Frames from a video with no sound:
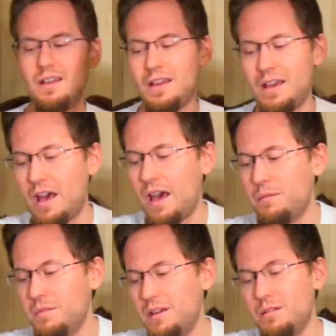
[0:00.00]

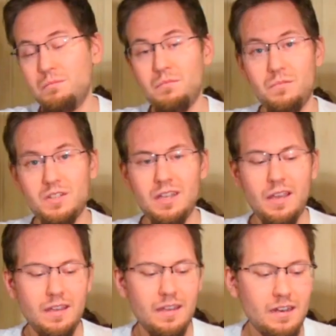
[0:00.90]
I'm
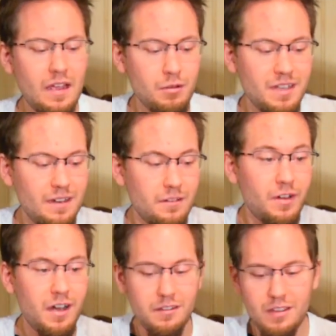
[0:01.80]
taking it out in
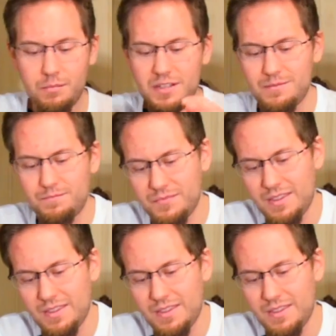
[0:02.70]
advance here, but